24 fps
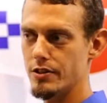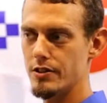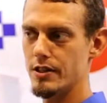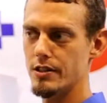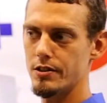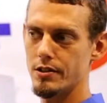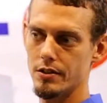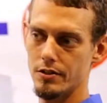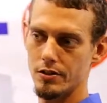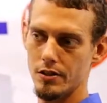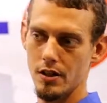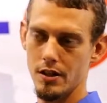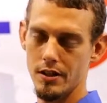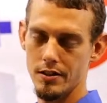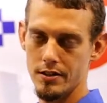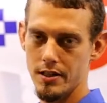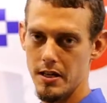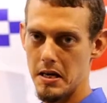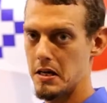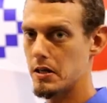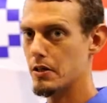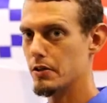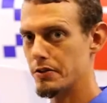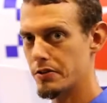This is going to
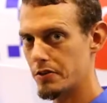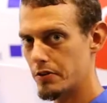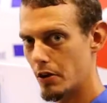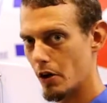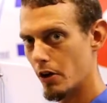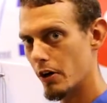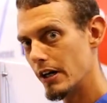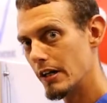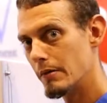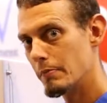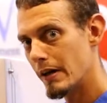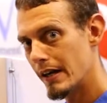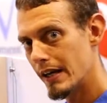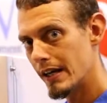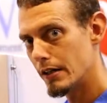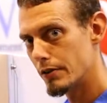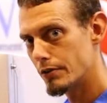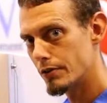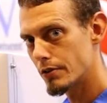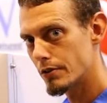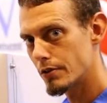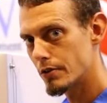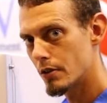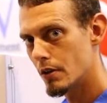take us 30
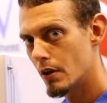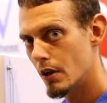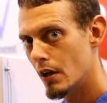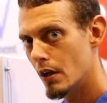minutes.